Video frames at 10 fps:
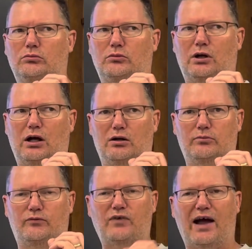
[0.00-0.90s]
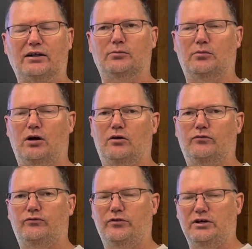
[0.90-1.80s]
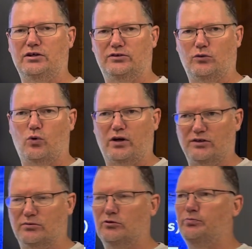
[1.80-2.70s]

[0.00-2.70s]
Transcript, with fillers: uh, phylum of these organisms,